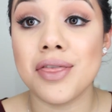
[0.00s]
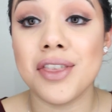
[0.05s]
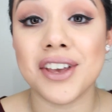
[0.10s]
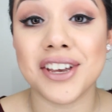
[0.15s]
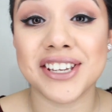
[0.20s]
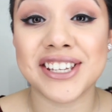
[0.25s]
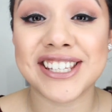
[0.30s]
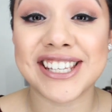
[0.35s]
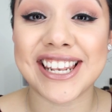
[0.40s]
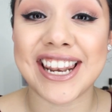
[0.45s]

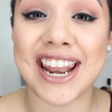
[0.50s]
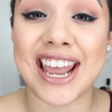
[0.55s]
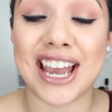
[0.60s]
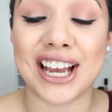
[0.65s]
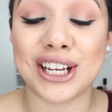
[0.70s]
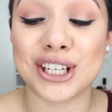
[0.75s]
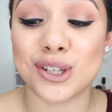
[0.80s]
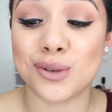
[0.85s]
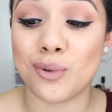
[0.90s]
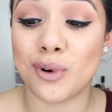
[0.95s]
This
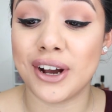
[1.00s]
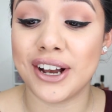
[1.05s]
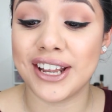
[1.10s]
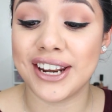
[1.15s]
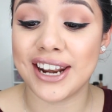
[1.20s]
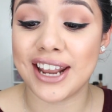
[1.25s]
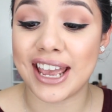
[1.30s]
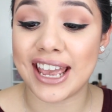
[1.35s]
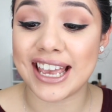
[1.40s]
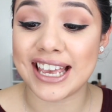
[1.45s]
next
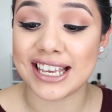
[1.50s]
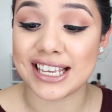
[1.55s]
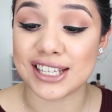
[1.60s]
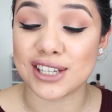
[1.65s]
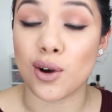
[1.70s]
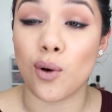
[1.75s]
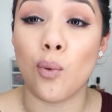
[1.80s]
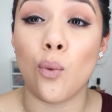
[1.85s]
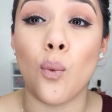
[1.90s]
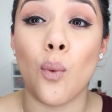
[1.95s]
one
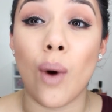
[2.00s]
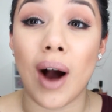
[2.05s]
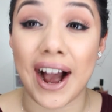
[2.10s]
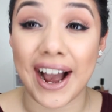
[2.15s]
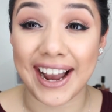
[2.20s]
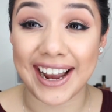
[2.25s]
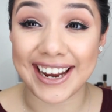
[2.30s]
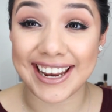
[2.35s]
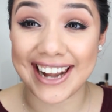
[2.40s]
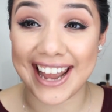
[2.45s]
is
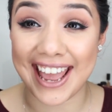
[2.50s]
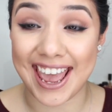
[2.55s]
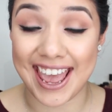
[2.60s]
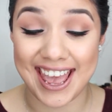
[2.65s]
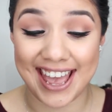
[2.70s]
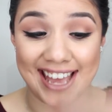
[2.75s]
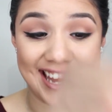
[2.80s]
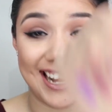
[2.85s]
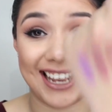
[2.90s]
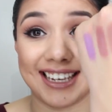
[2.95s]
Wine
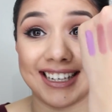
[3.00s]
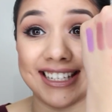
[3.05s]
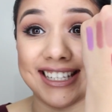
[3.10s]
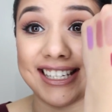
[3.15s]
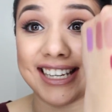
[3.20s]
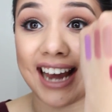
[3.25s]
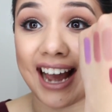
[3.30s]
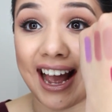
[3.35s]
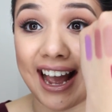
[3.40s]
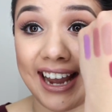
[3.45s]

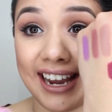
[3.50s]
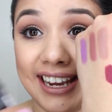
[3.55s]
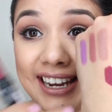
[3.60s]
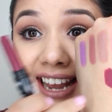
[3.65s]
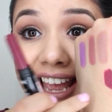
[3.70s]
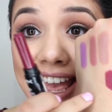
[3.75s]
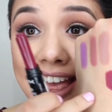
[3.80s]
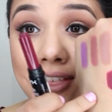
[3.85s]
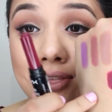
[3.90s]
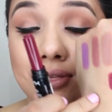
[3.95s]
and
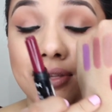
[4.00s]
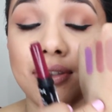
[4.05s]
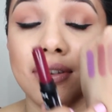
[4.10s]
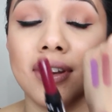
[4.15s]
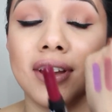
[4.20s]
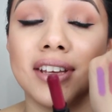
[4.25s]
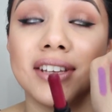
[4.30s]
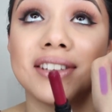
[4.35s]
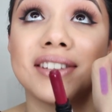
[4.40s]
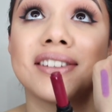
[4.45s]
Dine, and
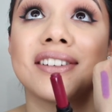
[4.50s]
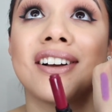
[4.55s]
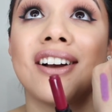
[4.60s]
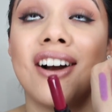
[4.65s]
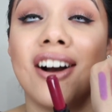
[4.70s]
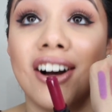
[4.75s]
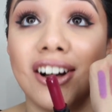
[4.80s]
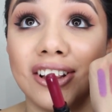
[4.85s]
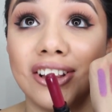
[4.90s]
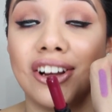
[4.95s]
this
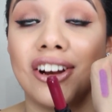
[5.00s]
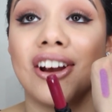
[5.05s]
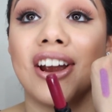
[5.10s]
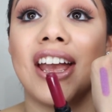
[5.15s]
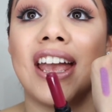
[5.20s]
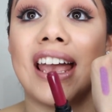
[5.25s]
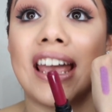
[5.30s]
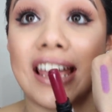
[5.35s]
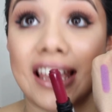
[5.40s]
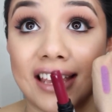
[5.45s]

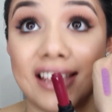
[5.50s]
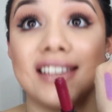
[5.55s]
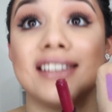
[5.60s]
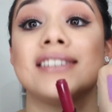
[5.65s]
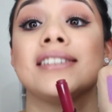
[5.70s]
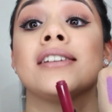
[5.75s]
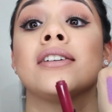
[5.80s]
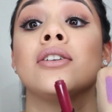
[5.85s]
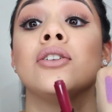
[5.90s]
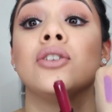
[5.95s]
color
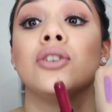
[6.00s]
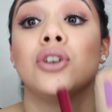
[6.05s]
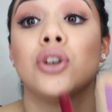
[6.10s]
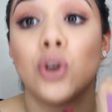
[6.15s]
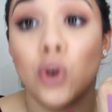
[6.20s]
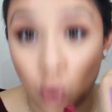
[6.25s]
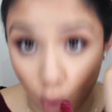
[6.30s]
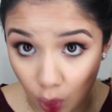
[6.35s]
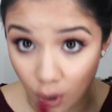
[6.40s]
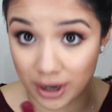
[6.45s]
is
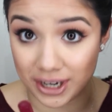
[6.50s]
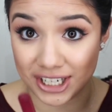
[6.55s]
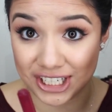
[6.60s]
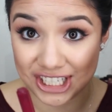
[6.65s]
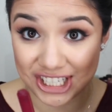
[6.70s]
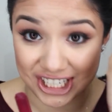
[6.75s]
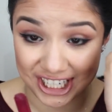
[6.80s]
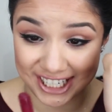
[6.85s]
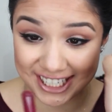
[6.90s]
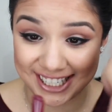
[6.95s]

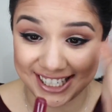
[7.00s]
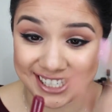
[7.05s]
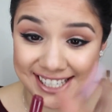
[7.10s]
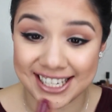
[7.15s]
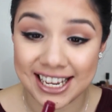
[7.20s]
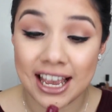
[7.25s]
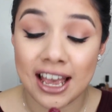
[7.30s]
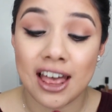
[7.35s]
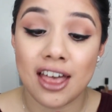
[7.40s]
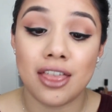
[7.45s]

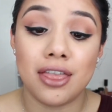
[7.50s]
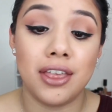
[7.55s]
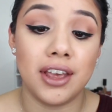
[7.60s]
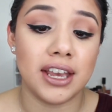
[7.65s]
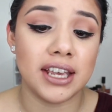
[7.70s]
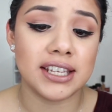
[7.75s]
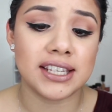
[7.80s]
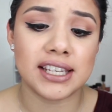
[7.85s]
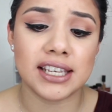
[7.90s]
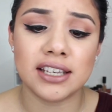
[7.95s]
gorgeous.
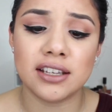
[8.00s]
This